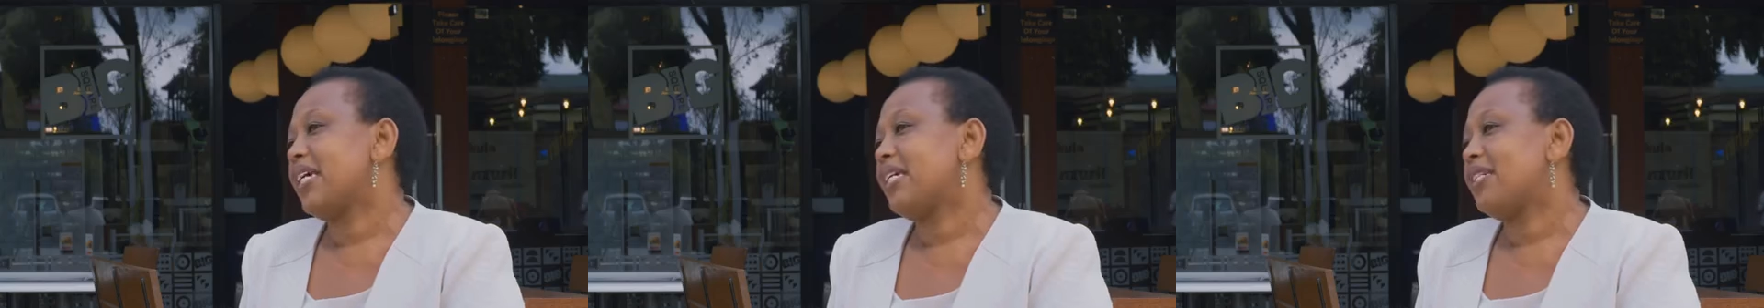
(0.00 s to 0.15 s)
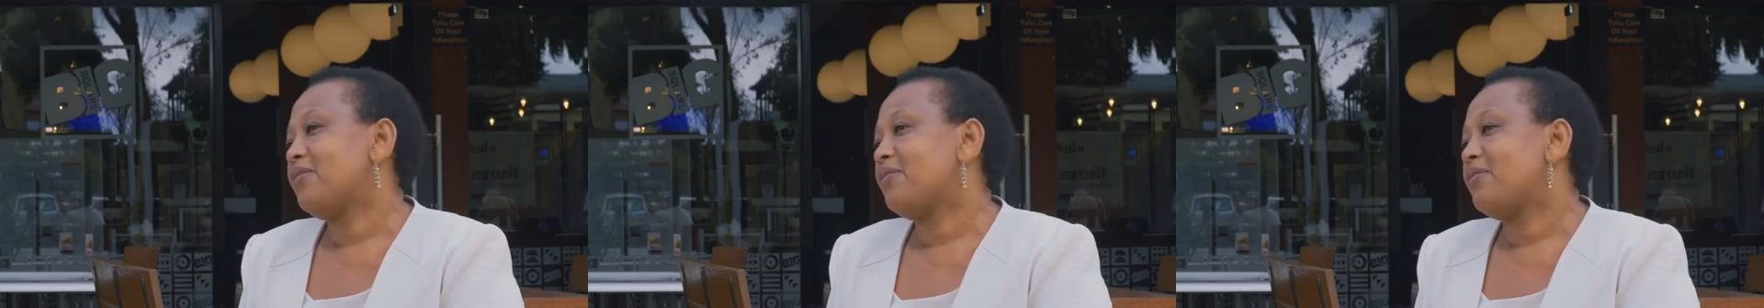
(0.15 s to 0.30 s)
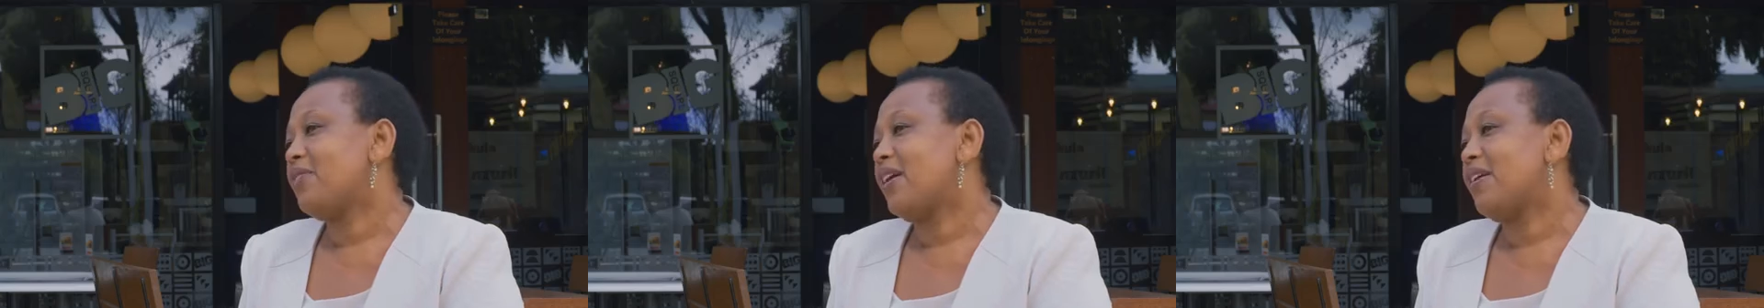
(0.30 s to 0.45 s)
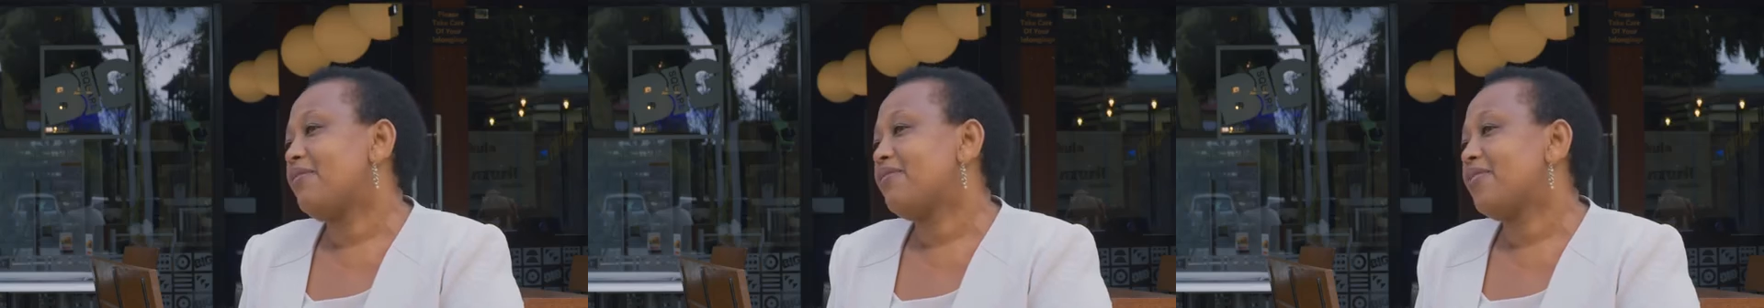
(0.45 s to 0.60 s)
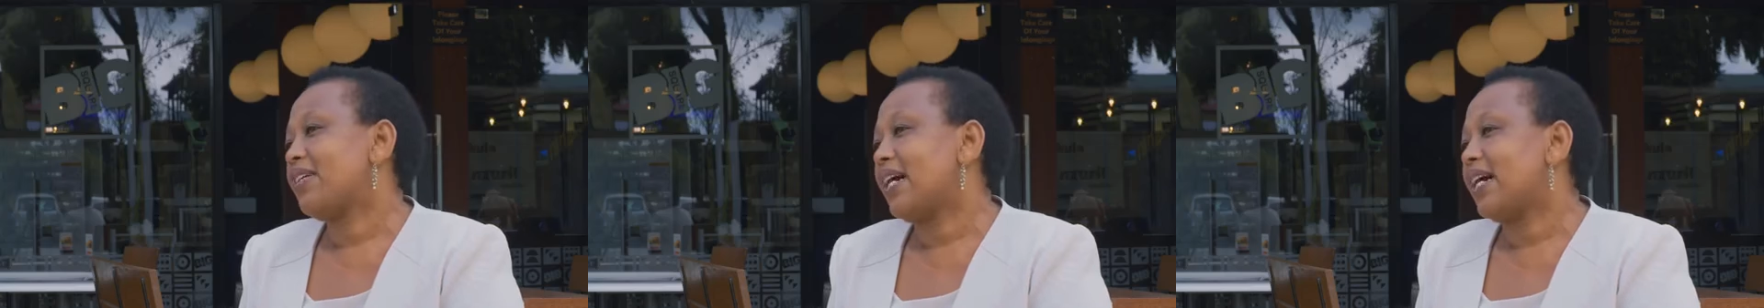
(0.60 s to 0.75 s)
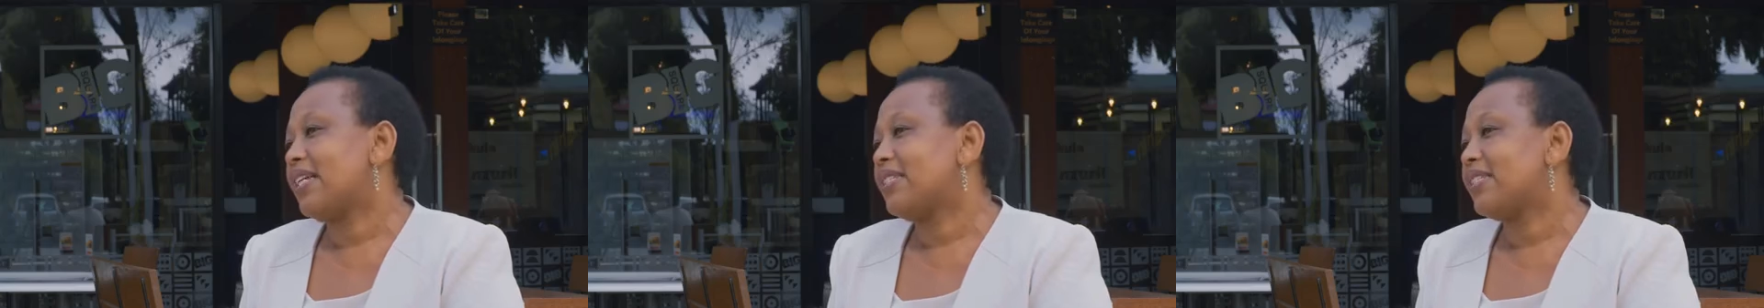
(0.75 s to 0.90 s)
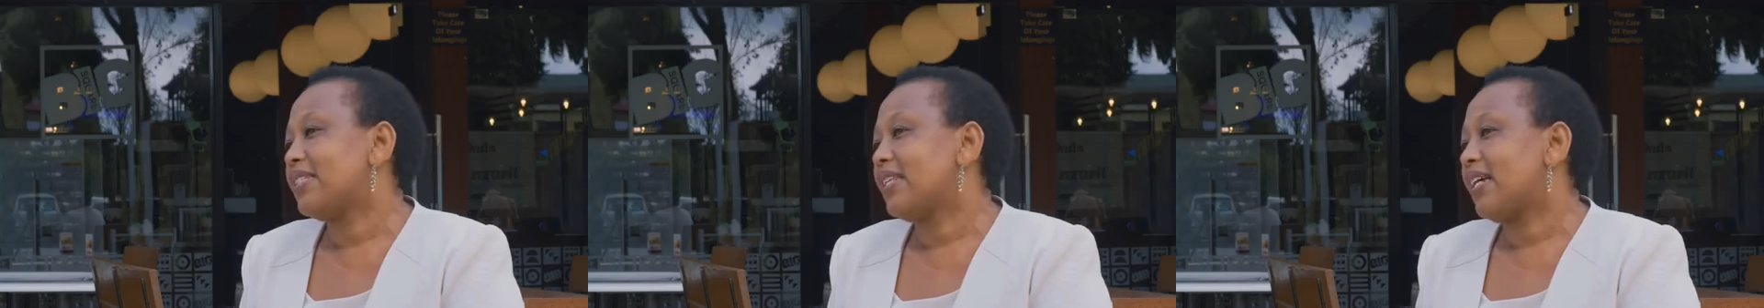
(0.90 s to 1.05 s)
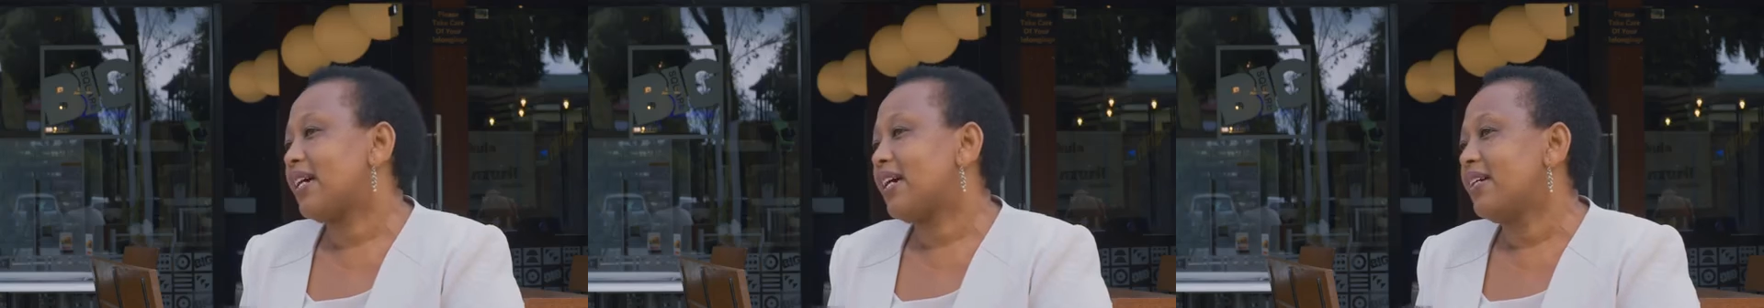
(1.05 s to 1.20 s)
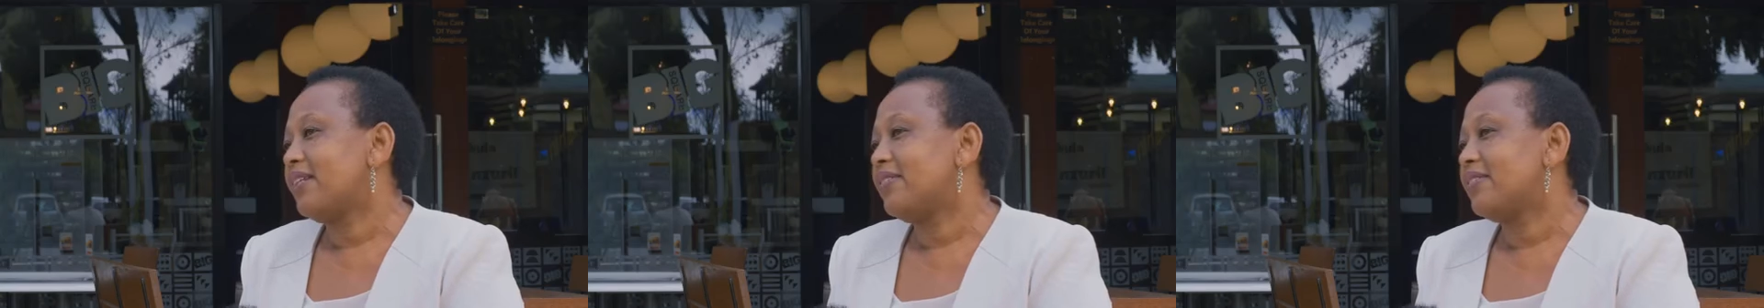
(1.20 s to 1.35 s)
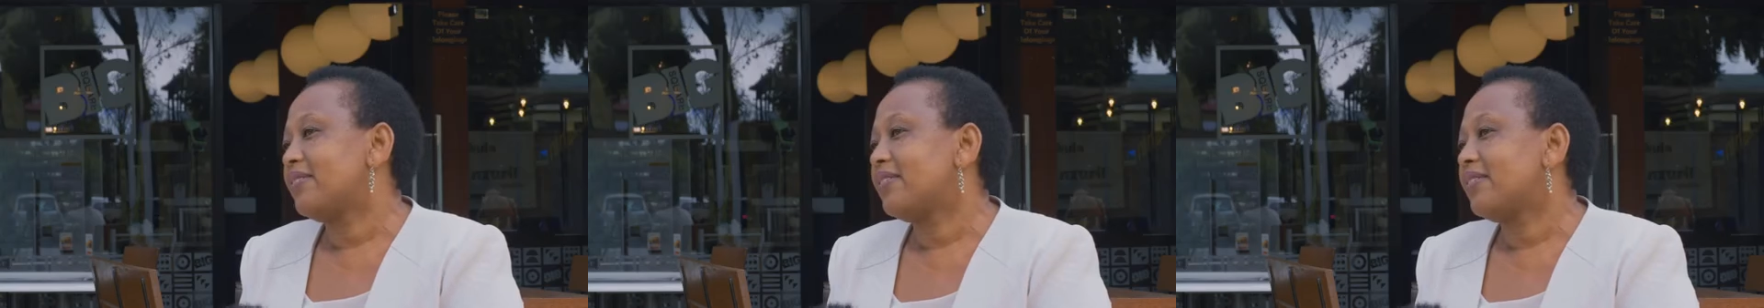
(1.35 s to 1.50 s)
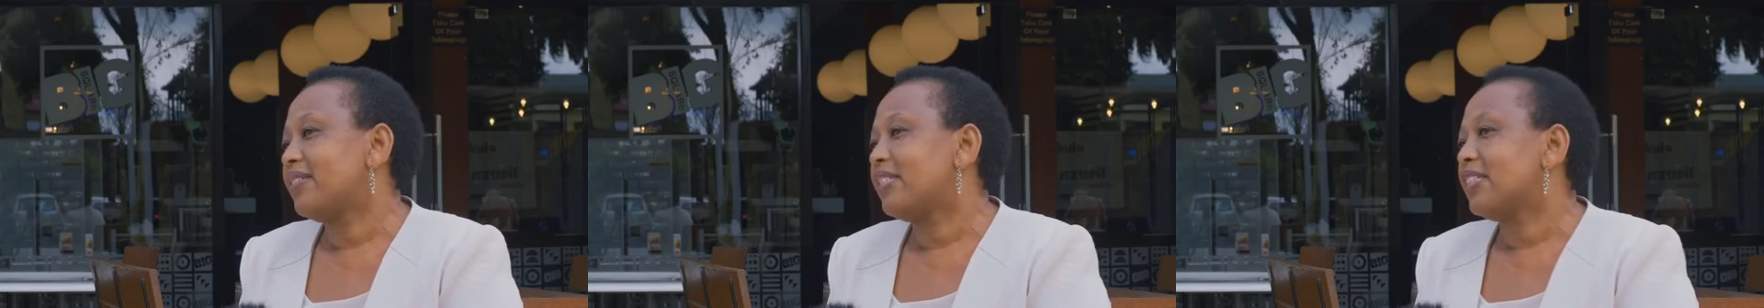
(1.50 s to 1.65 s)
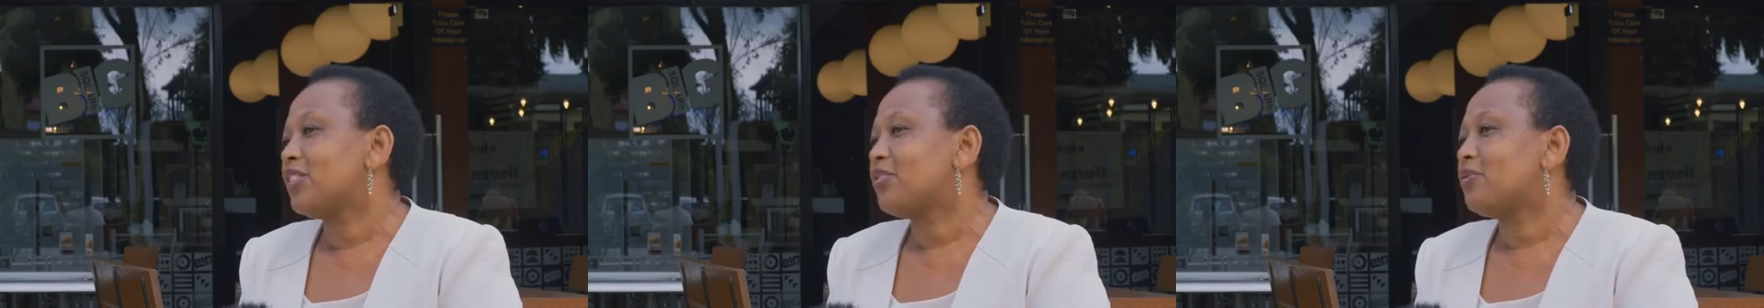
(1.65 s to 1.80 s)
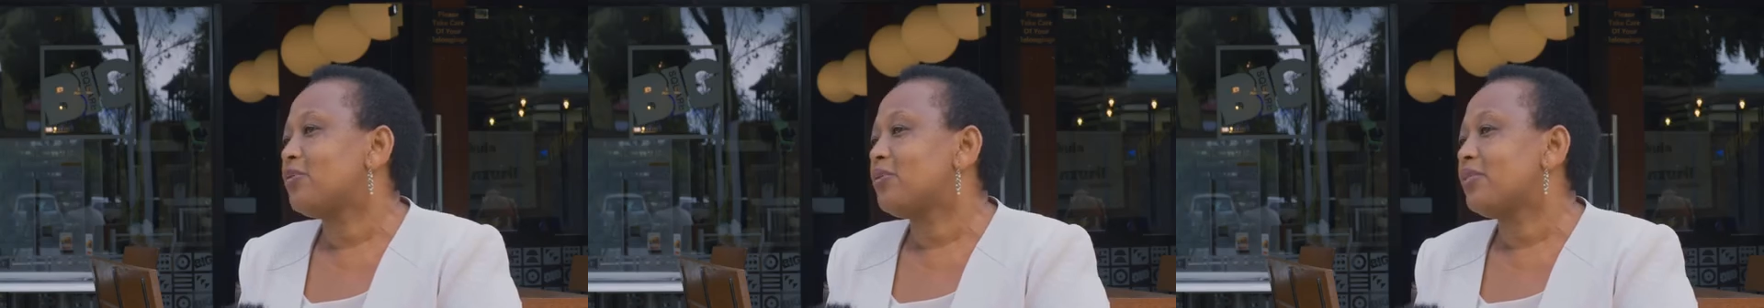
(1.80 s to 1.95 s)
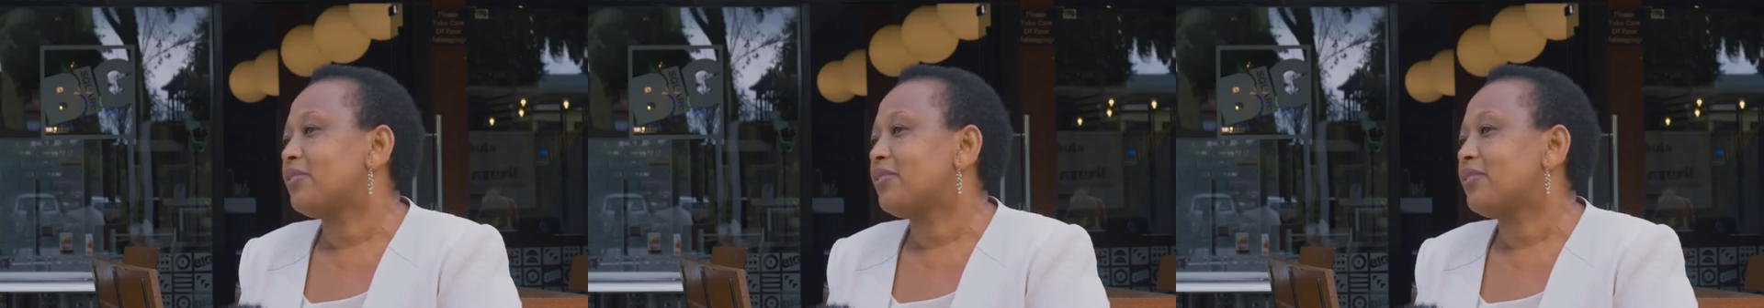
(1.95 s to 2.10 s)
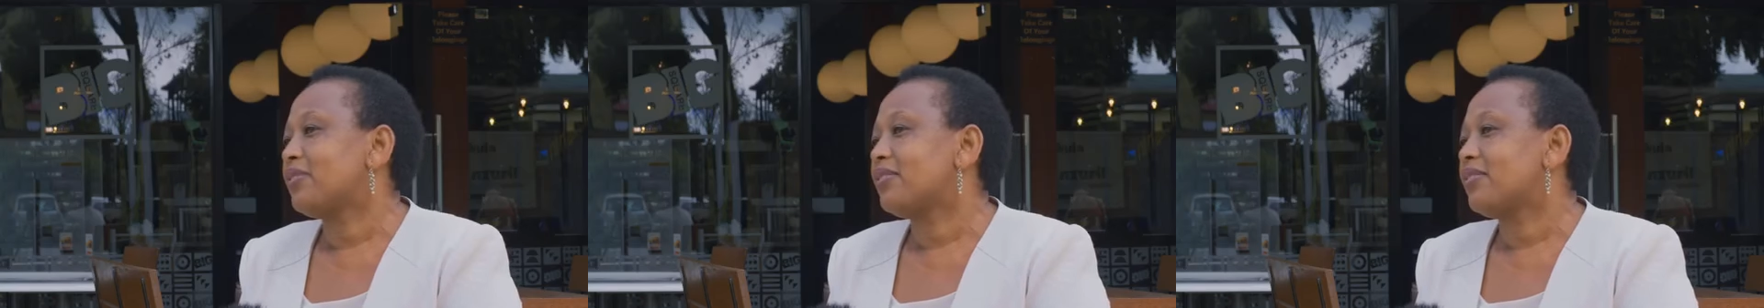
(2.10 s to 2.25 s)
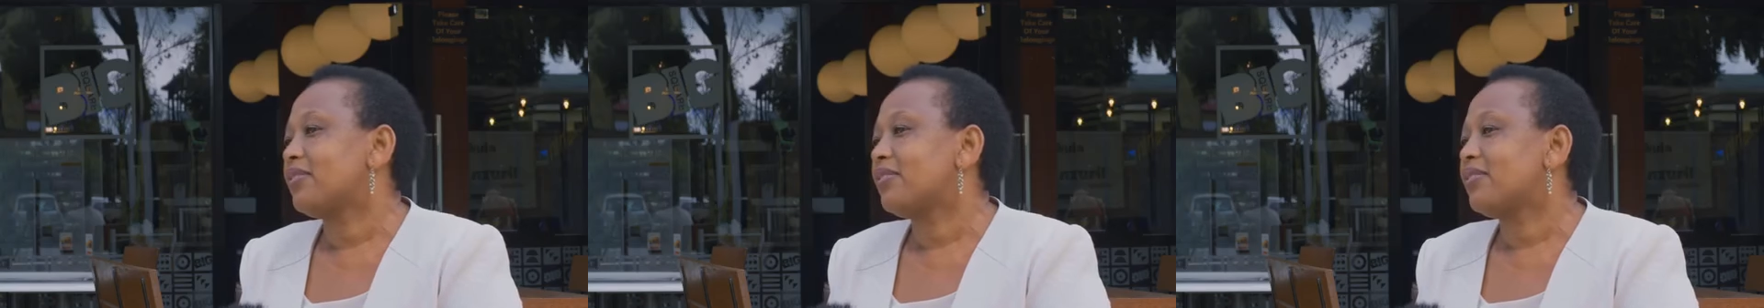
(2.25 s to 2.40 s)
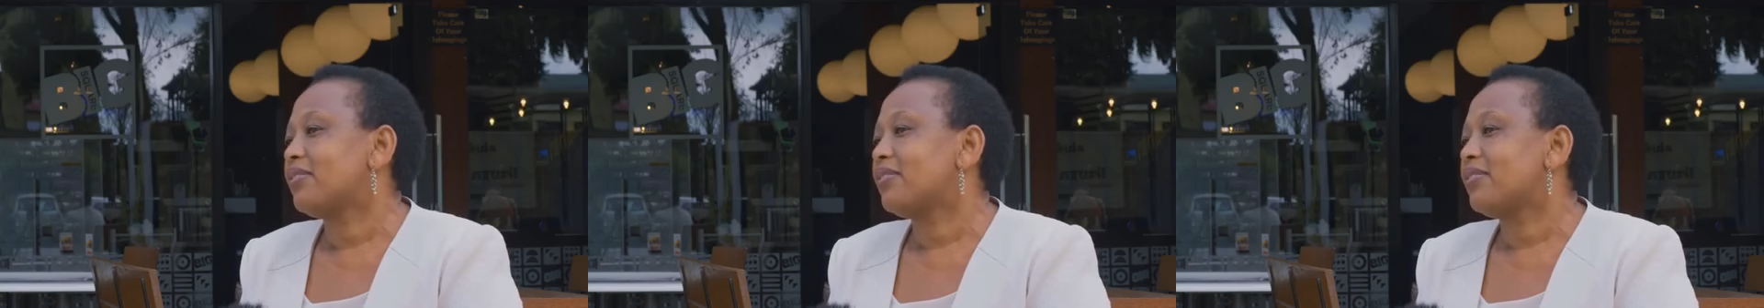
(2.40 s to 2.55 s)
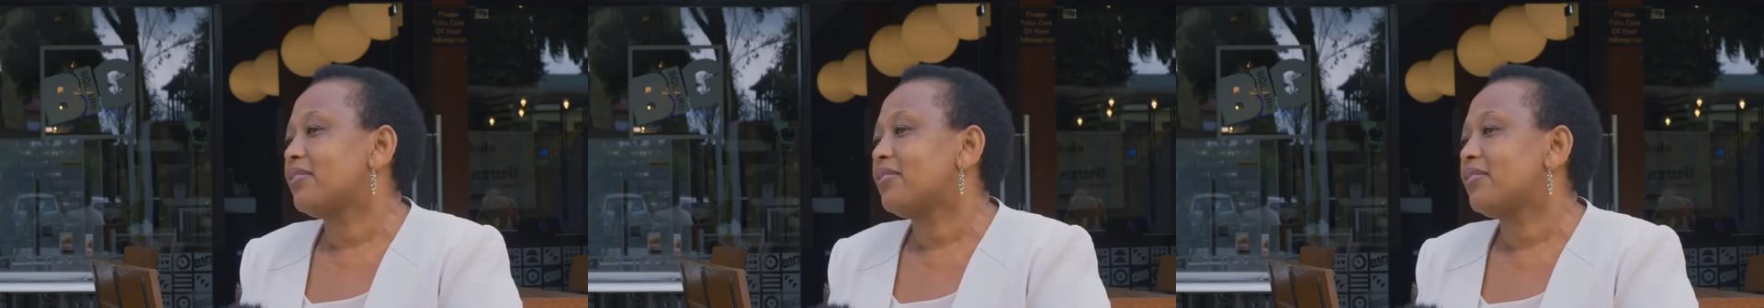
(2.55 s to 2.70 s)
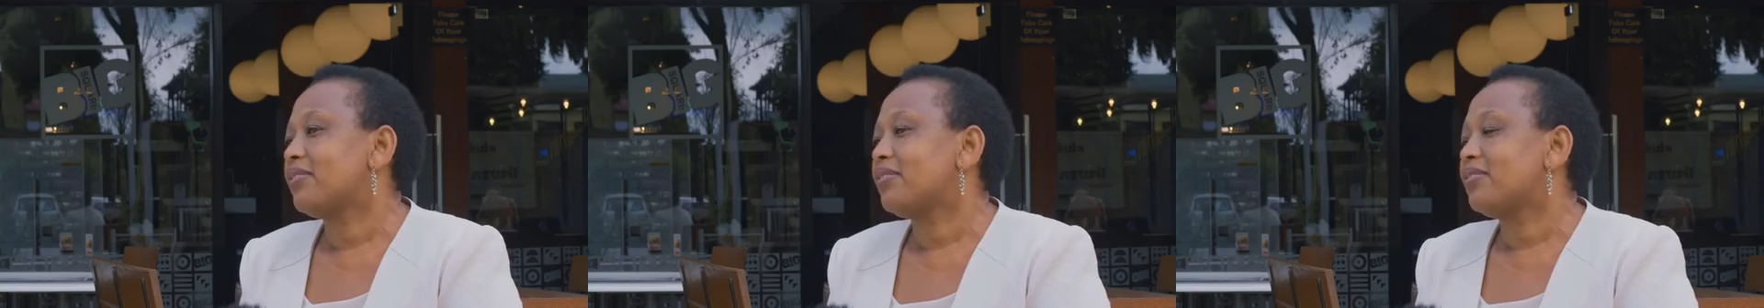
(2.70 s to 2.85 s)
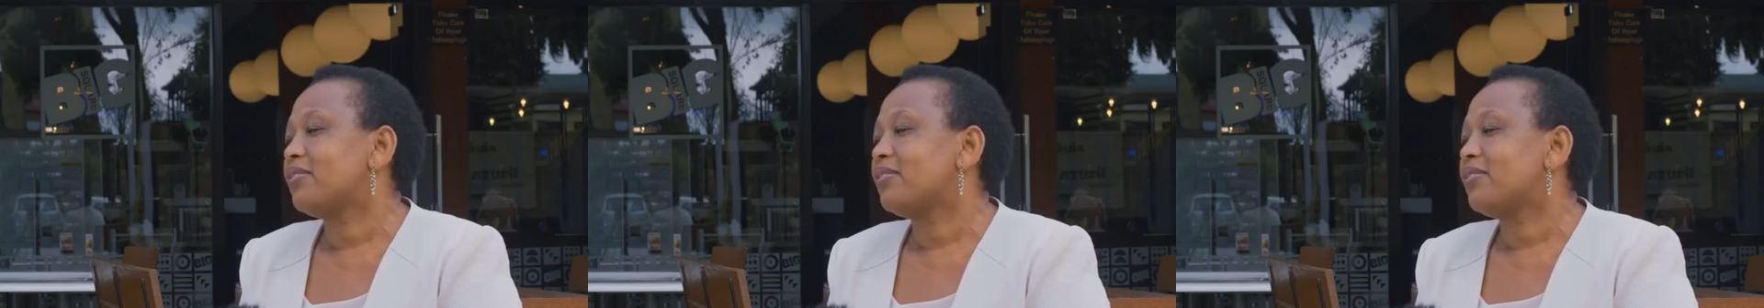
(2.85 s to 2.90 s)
that you have cancer, it was